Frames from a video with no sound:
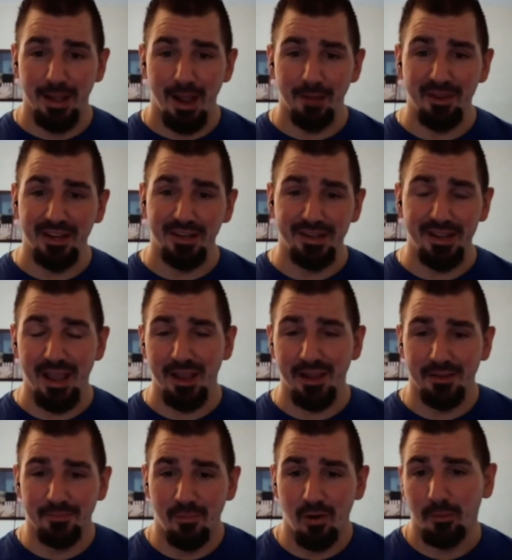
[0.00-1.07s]
I mean,
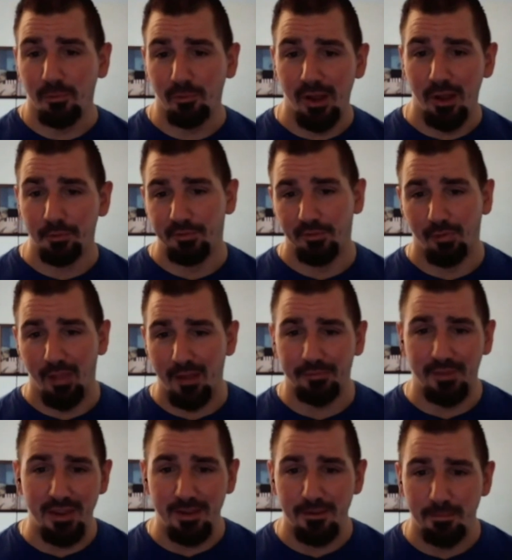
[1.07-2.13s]
yeah, Mark Brunell was a
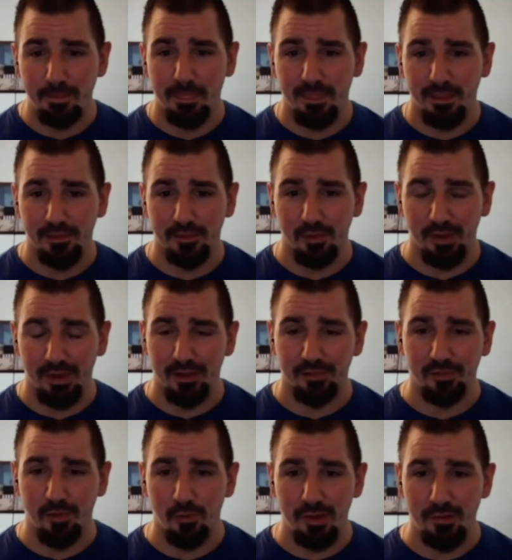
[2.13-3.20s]
lefty, so I
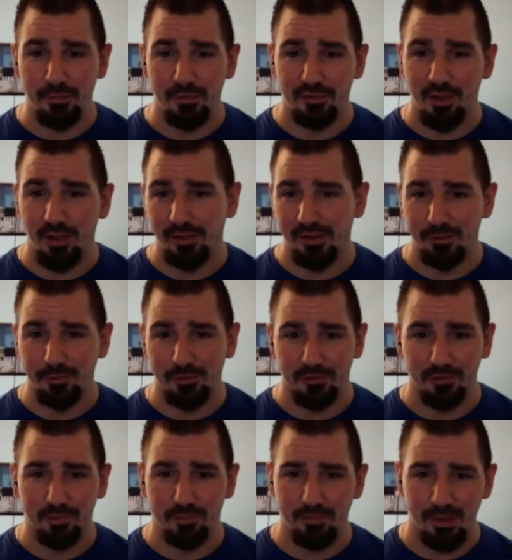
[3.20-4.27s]
guess Tony Baselli
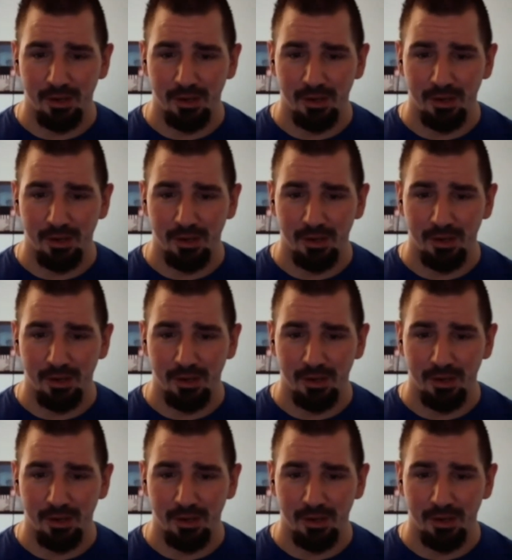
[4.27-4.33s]
was,